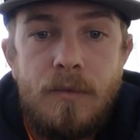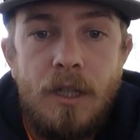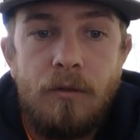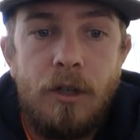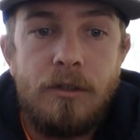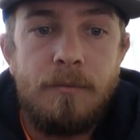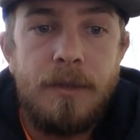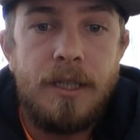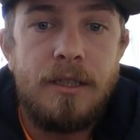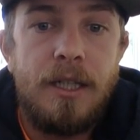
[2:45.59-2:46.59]
wrote some
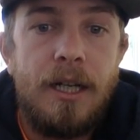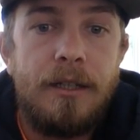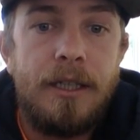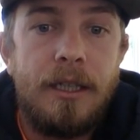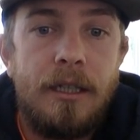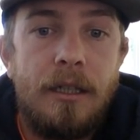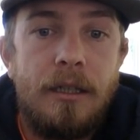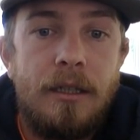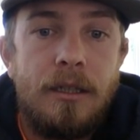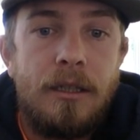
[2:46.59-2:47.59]
things down
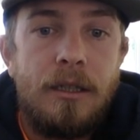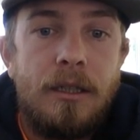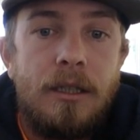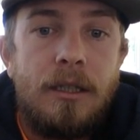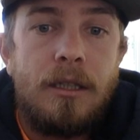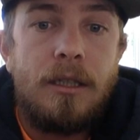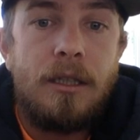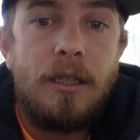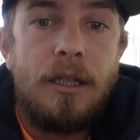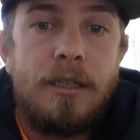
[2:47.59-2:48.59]
here.
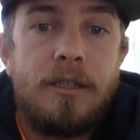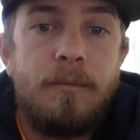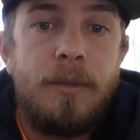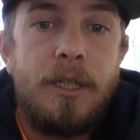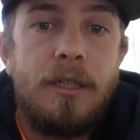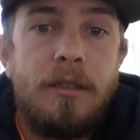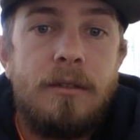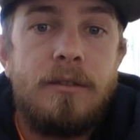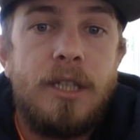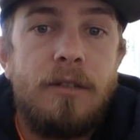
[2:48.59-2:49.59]
I
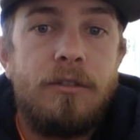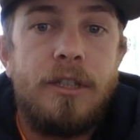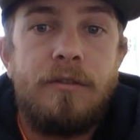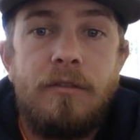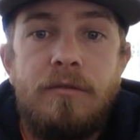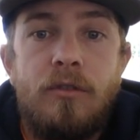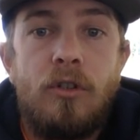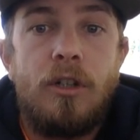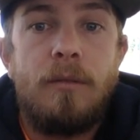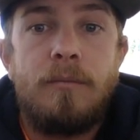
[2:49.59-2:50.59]
submitted several different
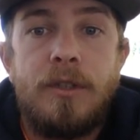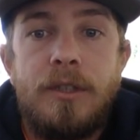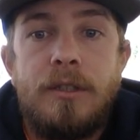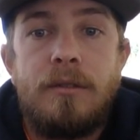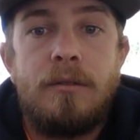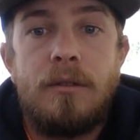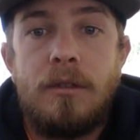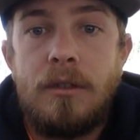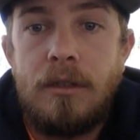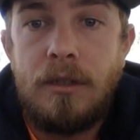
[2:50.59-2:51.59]
forms
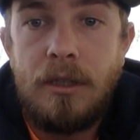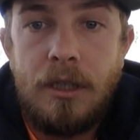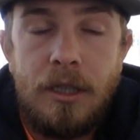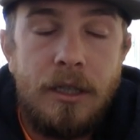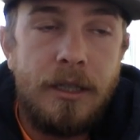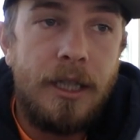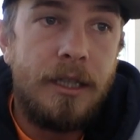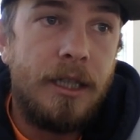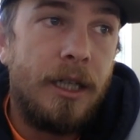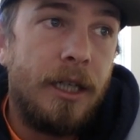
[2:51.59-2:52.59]

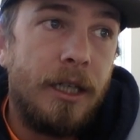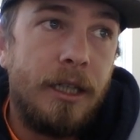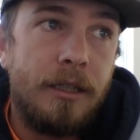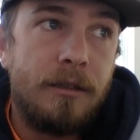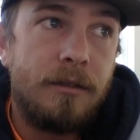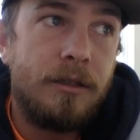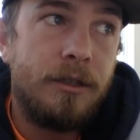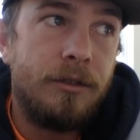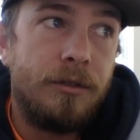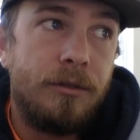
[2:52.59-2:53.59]
that day
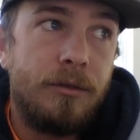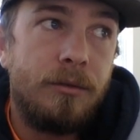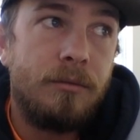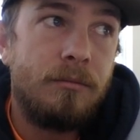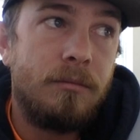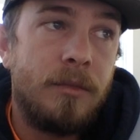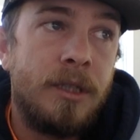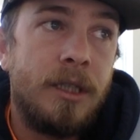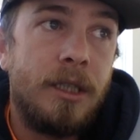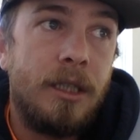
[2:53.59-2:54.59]
to
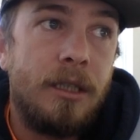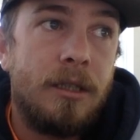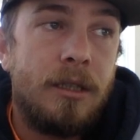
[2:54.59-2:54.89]
the